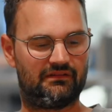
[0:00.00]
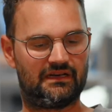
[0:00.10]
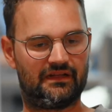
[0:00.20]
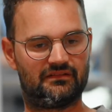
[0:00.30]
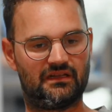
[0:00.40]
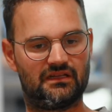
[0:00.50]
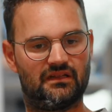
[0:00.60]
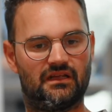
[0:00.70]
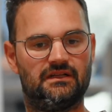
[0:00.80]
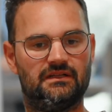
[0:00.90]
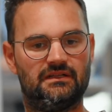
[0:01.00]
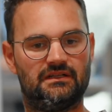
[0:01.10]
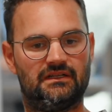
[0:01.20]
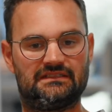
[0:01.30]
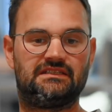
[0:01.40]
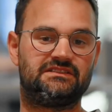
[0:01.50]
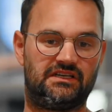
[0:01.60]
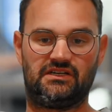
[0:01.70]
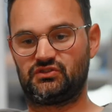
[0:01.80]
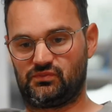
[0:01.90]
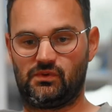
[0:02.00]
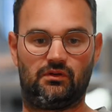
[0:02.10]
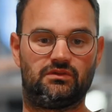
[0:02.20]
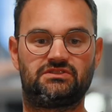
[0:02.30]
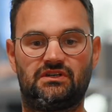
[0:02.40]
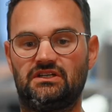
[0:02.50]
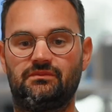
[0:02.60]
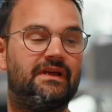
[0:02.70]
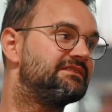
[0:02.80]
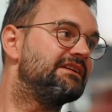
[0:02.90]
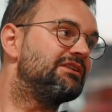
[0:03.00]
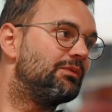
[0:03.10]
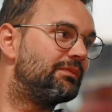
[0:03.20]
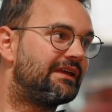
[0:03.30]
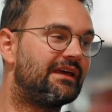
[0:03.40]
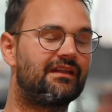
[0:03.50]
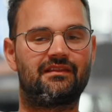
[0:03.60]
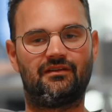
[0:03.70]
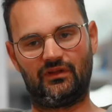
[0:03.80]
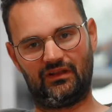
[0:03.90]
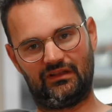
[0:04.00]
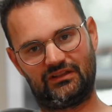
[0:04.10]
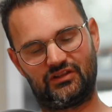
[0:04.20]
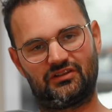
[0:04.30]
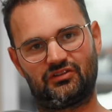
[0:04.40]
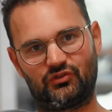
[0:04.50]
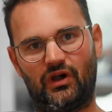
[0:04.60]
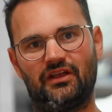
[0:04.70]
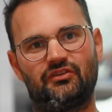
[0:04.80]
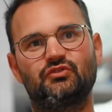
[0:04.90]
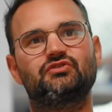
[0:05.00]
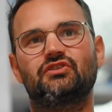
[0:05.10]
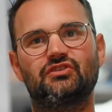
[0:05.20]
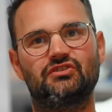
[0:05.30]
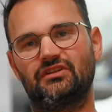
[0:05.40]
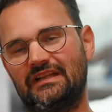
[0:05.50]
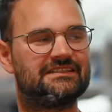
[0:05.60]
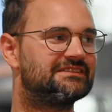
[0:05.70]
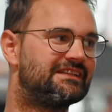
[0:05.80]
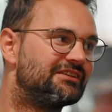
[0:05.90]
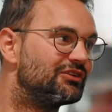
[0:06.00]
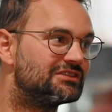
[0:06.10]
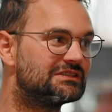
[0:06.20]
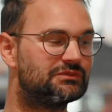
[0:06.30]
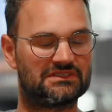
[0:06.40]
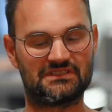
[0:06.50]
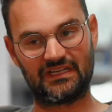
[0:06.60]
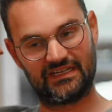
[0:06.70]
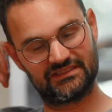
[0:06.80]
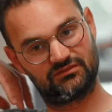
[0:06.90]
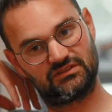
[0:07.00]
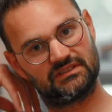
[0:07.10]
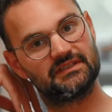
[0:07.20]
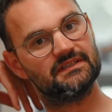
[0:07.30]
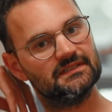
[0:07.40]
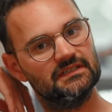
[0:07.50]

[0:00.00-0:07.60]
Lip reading: And I think as engineers, we always try to make things complicated, and we try to use the latest technology, which is nice, obviously,